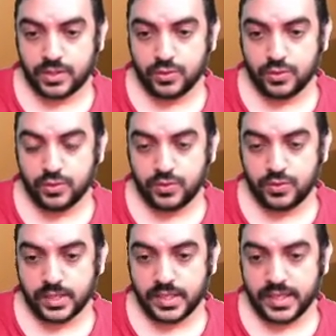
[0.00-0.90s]
Two
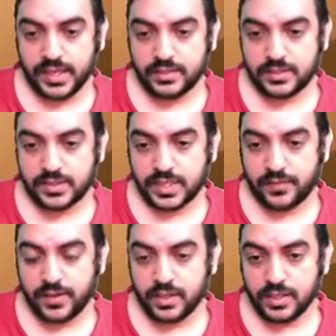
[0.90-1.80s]

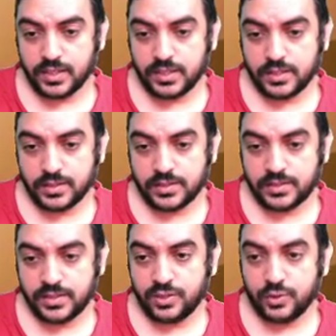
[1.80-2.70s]

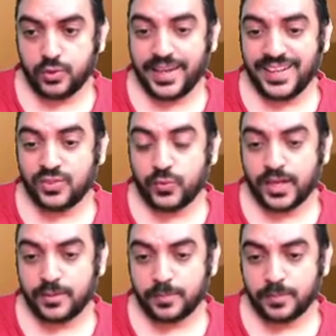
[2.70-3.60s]
87081